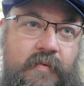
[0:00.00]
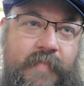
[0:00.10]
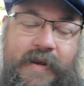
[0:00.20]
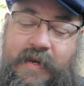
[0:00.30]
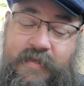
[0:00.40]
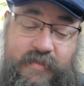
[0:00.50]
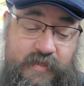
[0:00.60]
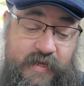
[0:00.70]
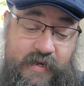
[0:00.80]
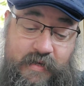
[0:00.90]
Man, I listened
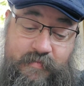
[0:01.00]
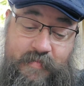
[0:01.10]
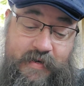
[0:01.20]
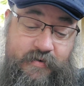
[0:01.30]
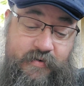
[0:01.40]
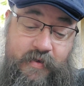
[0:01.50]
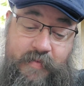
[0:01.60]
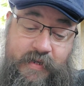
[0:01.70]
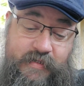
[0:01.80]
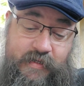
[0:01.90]
to that album I don't know how
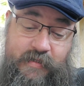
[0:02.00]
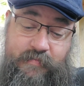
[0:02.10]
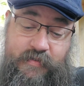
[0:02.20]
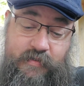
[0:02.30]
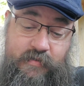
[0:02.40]
many times.